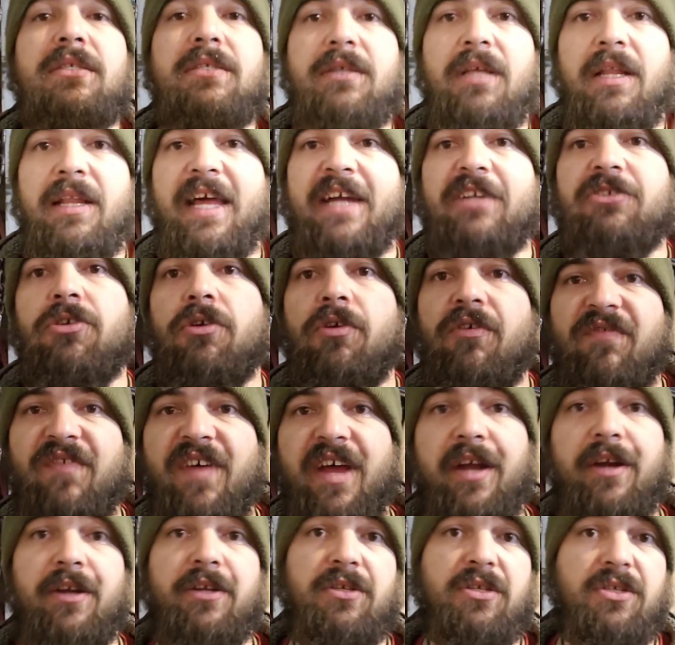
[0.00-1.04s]
electrical
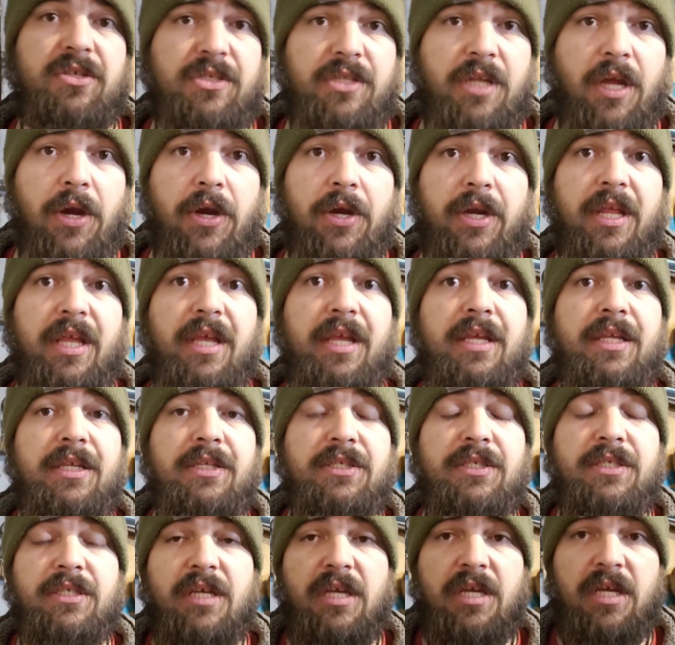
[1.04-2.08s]
fires start
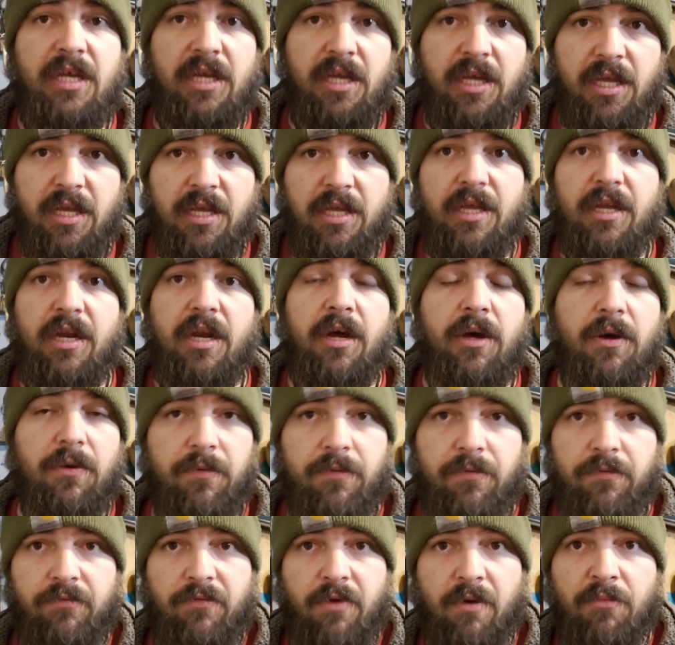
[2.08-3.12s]
is,
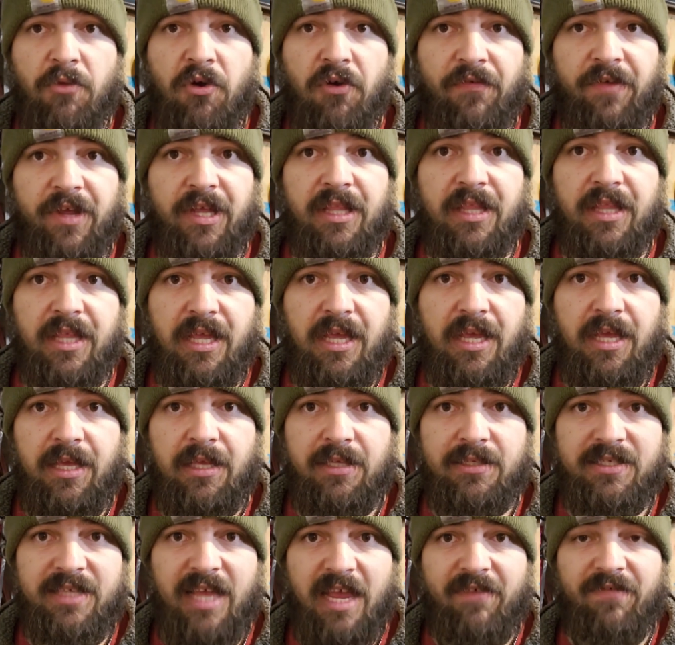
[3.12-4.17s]
removing the
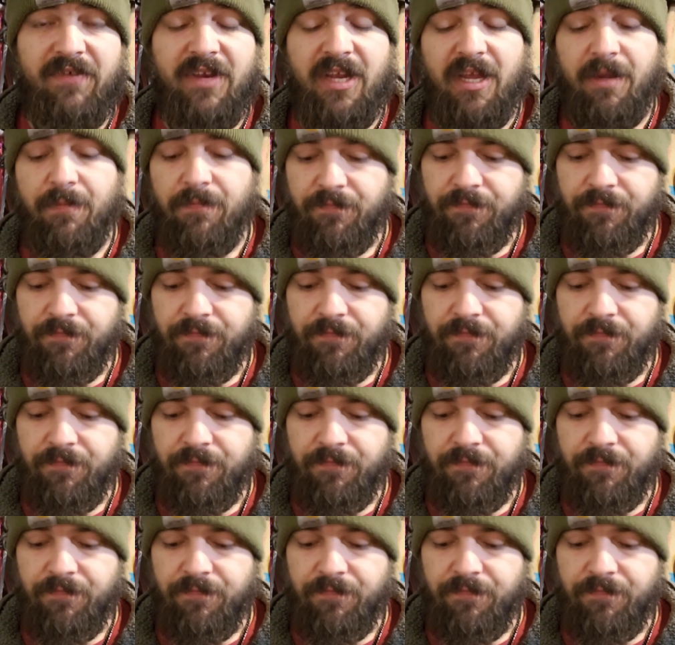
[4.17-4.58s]
safety.